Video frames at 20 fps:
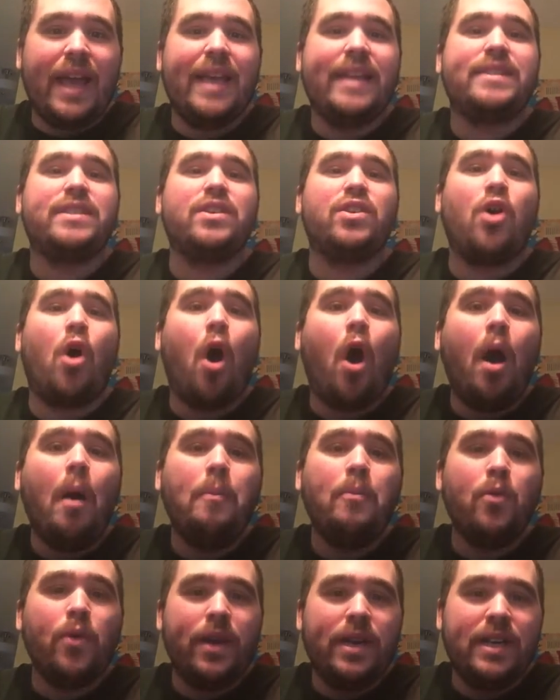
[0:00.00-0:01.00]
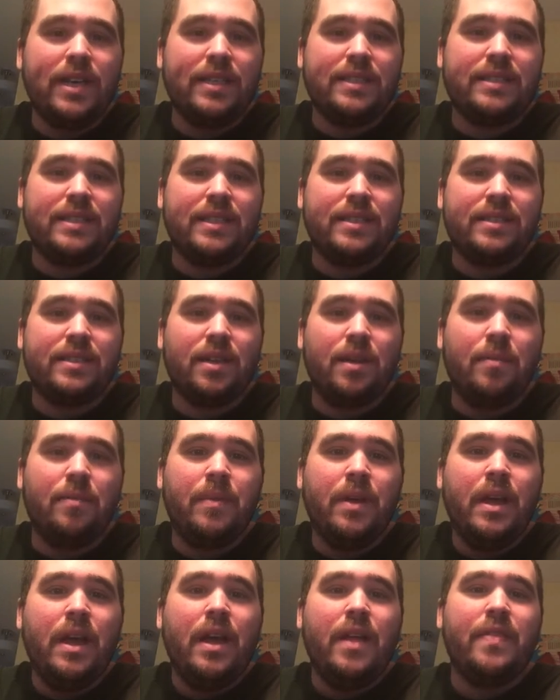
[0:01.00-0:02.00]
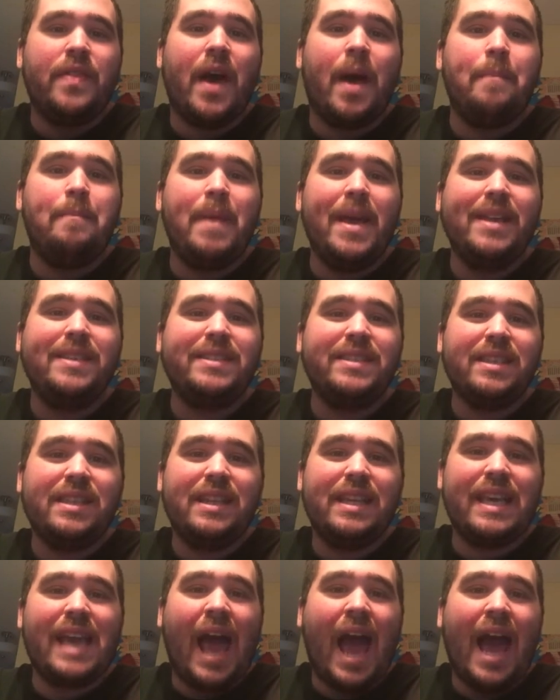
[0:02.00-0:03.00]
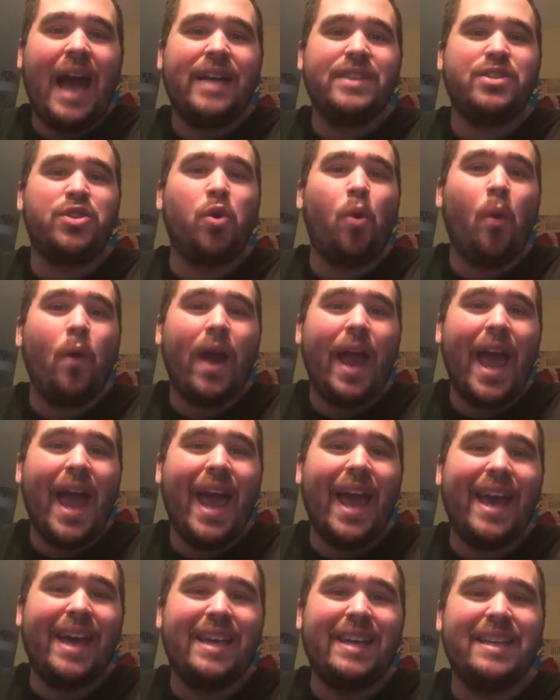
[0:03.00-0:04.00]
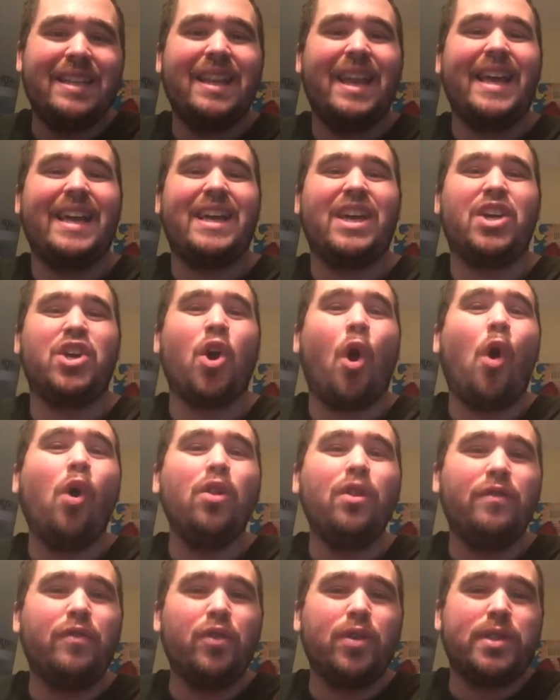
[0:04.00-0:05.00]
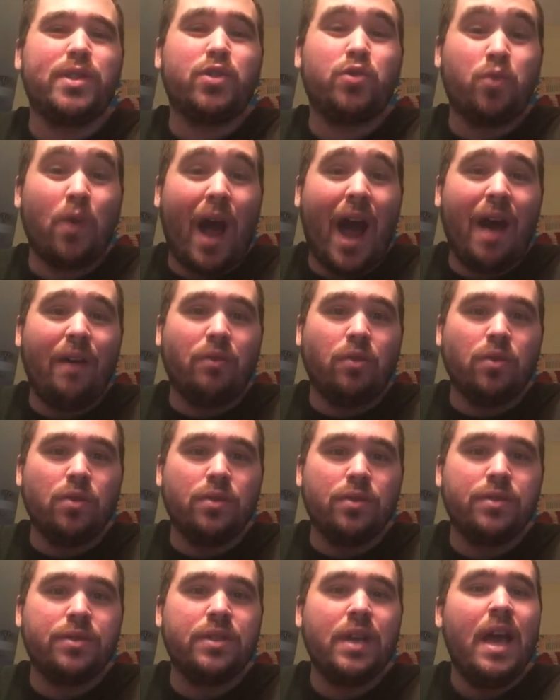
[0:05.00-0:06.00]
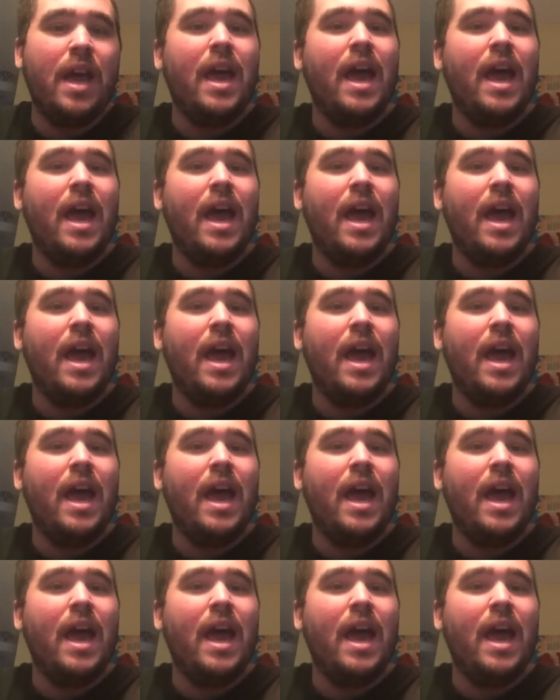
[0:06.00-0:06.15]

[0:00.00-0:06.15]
It's an operating system that basically has your head like Gulliver's Travels,